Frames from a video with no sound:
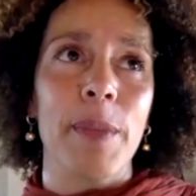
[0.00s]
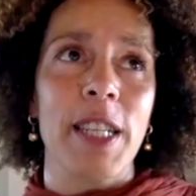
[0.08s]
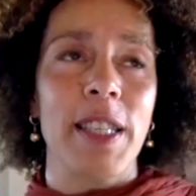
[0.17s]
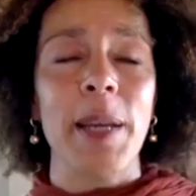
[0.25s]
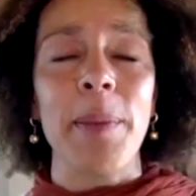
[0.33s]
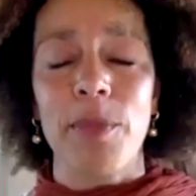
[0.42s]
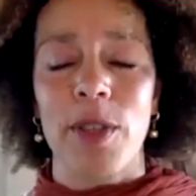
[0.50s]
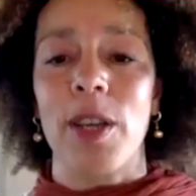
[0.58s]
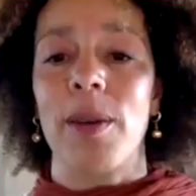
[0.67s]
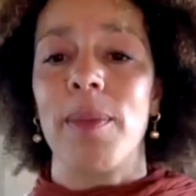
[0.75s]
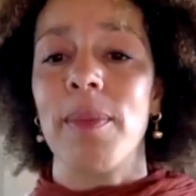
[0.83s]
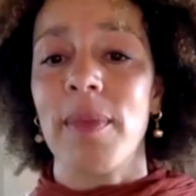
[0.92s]

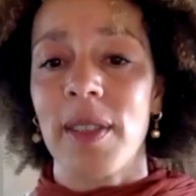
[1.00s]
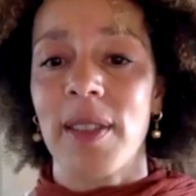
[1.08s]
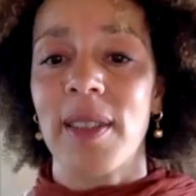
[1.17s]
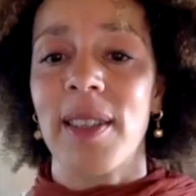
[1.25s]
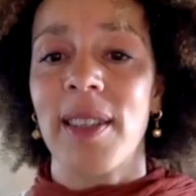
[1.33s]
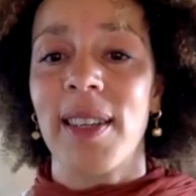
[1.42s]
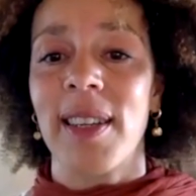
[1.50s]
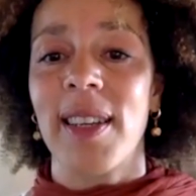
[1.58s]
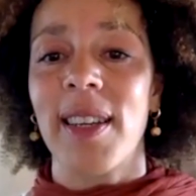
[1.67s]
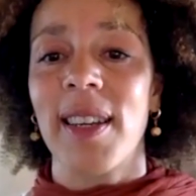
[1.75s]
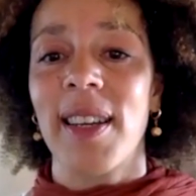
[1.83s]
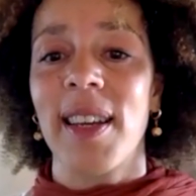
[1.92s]
symptoms,
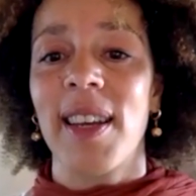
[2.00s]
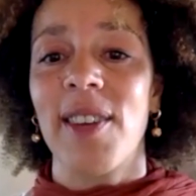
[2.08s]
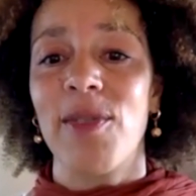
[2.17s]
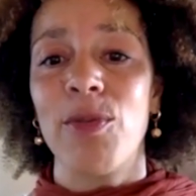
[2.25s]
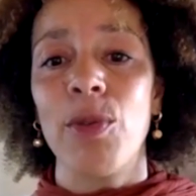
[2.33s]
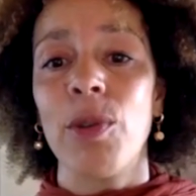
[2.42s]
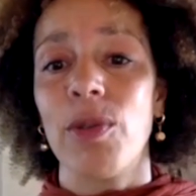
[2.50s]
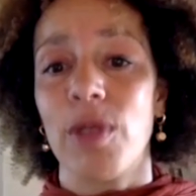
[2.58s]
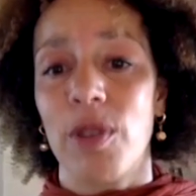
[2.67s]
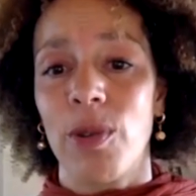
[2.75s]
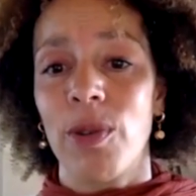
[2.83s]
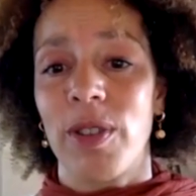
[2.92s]
root
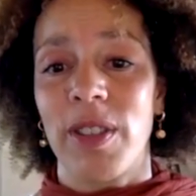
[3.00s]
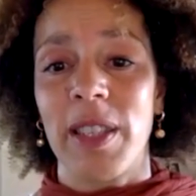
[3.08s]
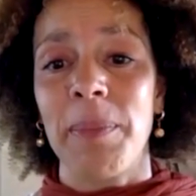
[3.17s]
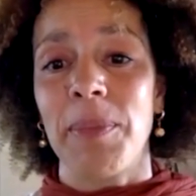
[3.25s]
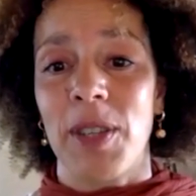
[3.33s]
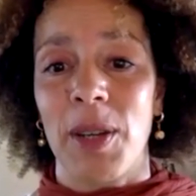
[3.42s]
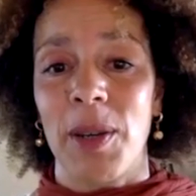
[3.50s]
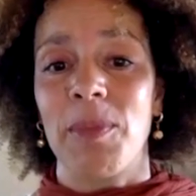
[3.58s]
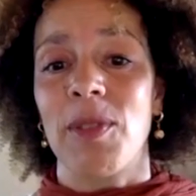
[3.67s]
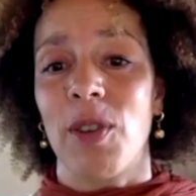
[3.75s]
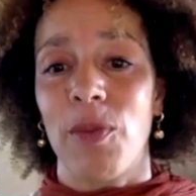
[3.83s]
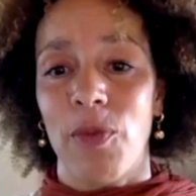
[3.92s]
cause
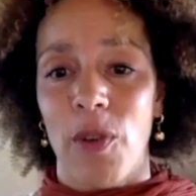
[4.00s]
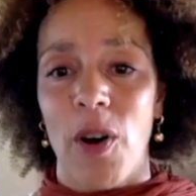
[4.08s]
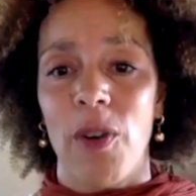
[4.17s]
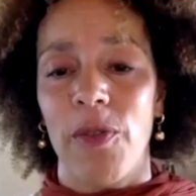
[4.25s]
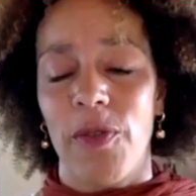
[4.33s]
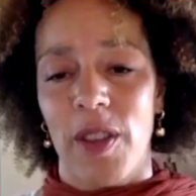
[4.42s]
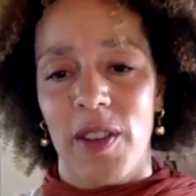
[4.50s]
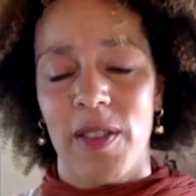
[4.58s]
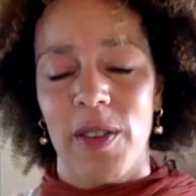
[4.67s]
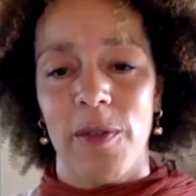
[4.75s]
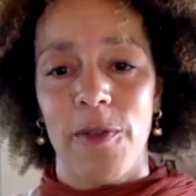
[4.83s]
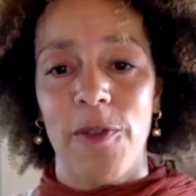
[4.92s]
symptoms of
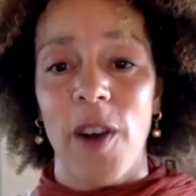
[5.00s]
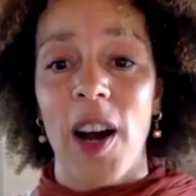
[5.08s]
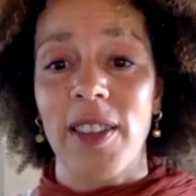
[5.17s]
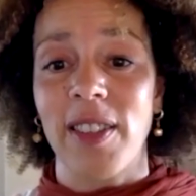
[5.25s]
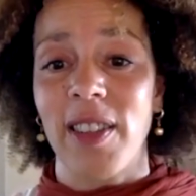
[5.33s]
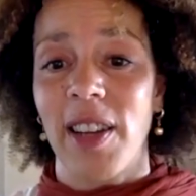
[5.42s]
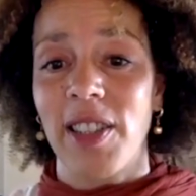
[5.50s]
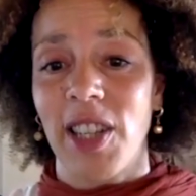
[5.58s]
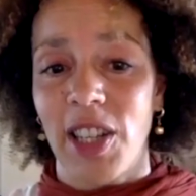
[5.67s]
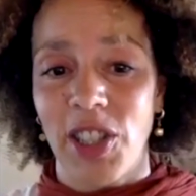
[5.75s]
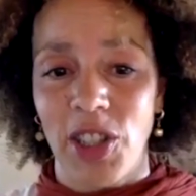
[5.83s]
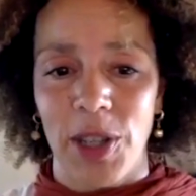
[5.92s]
this fast
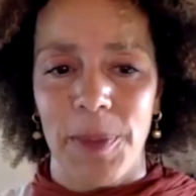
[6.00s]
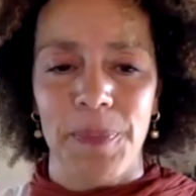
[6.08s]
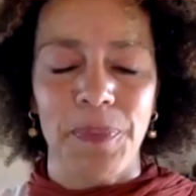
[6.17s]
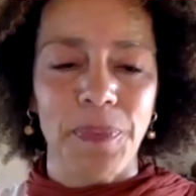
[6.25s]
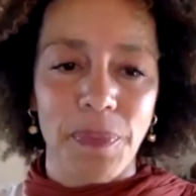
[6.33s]
digestion.